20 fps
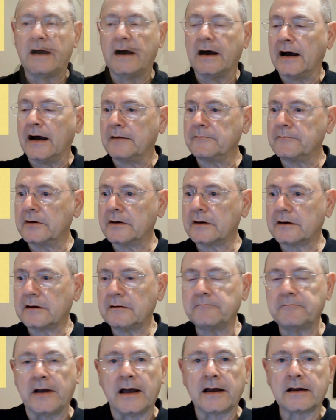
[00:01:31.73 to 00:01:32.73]
I'm going to
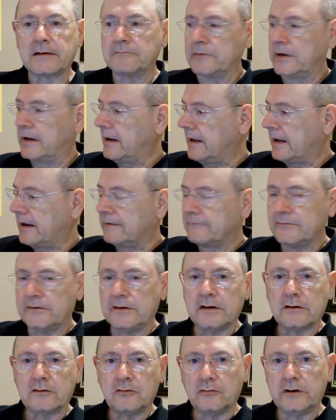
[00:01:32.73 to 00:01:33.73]
come back. I'm going to have
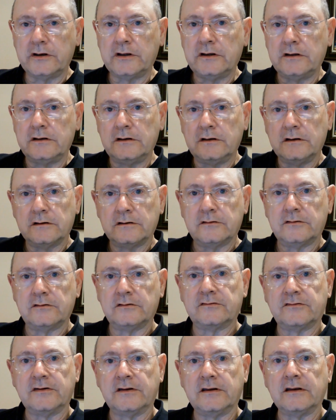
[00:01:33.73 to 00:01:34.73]
the accordion
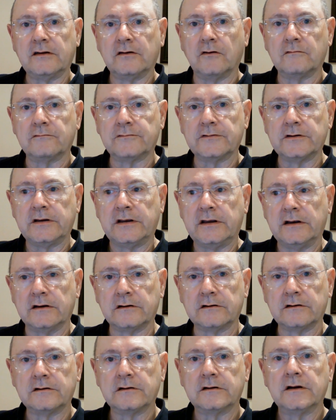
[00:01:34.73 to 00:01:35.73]
sitting over
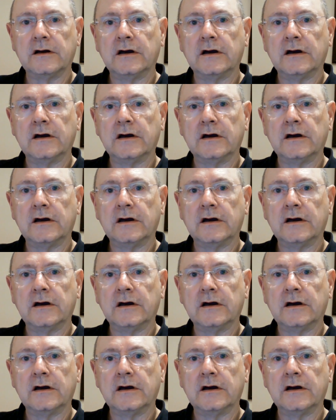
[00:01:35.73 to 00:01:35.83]
here,